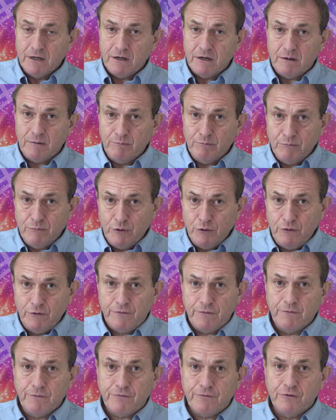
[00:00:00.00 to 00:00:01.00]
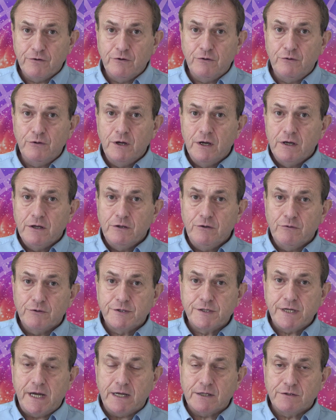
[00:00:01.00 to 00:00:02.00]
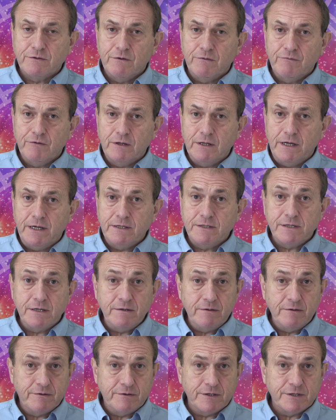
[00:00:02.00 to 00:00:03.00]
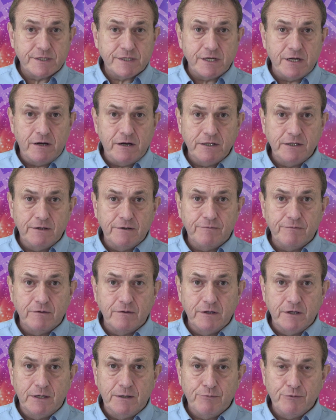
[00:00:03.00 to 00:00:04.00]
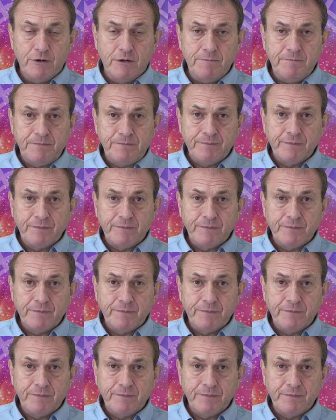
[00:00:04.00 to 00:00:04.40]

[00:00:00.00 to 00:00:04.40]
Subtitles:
are moving through your sector of relating, the sign of Libra.